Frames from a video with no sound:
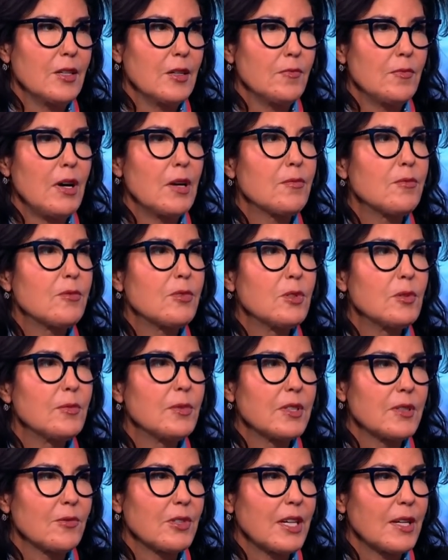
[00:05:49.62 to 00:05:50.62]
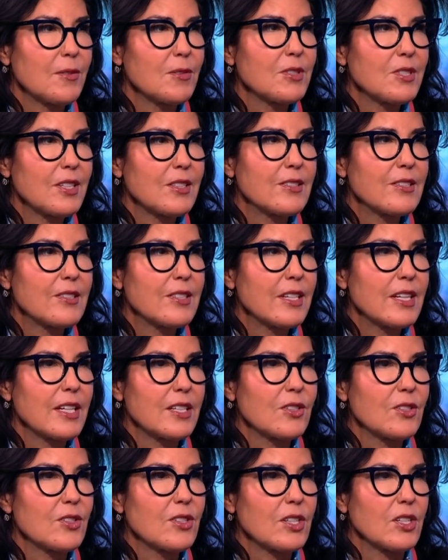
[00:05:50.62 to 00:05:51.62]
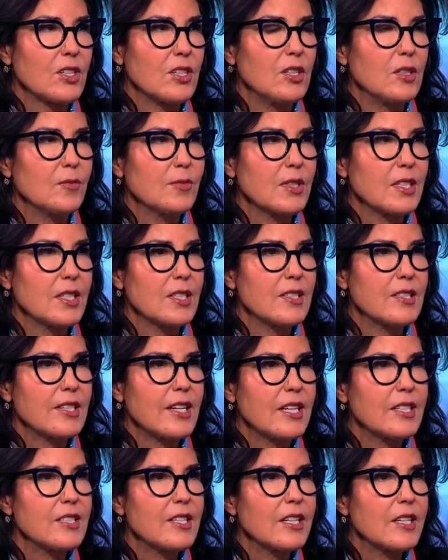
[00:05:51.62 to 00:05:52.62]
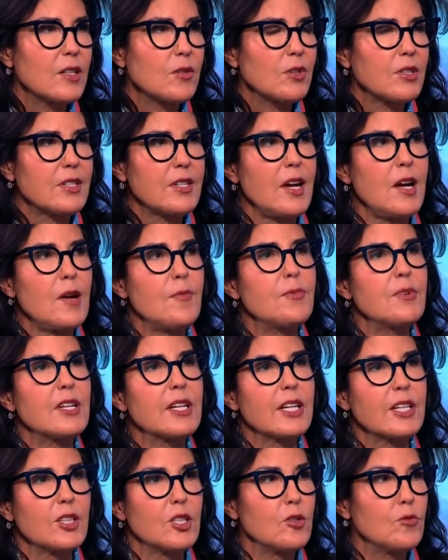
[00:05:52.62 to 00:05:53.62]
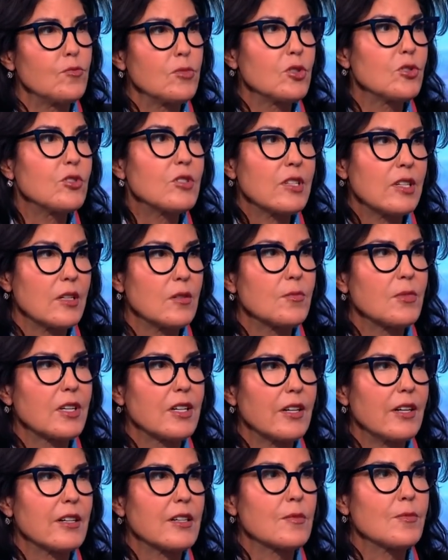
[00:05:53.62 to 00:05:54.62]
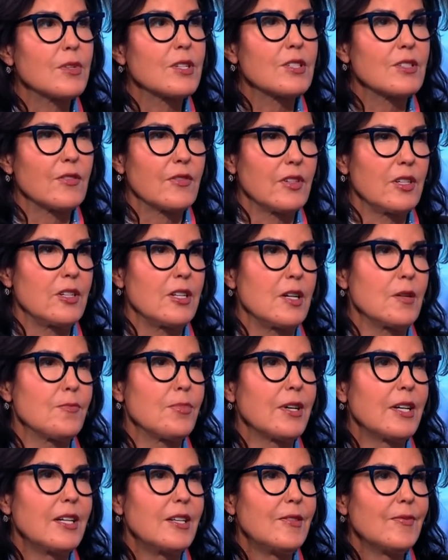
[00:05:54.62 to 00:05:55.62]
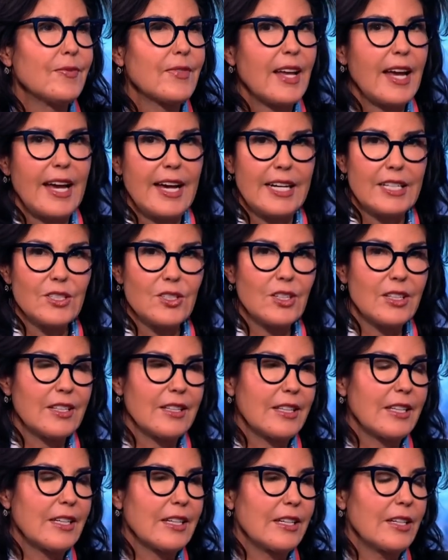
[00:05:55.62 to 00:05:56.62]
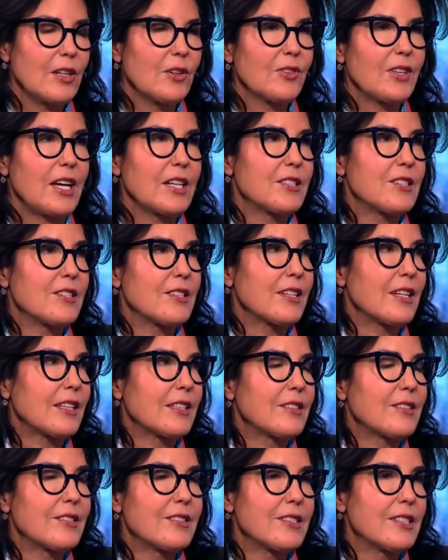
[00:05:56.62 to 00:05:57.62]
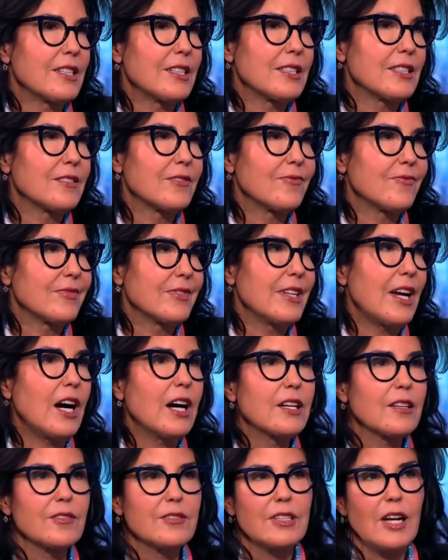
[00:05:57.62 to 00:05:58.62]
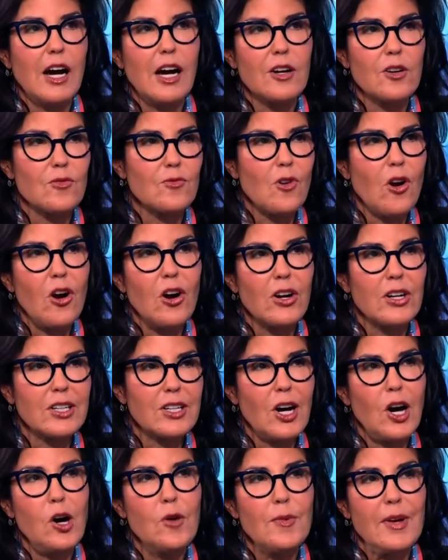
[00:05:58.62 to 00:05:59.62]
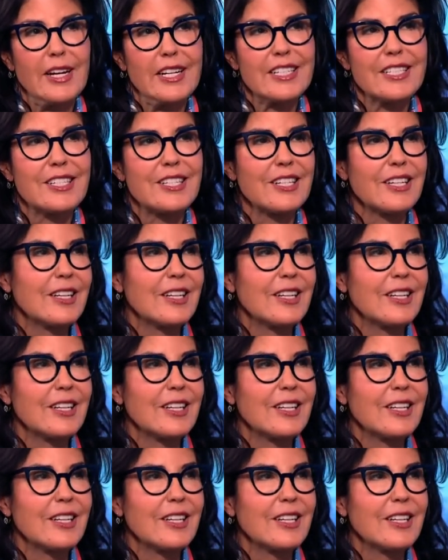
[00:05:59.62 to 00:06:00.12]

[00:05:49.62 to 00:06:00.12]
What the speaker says: Bob Rubin, when I was at Citi, used to call me and say, Tina, what's happening in the museum economies of Europe? And, that's still not a wrong comment.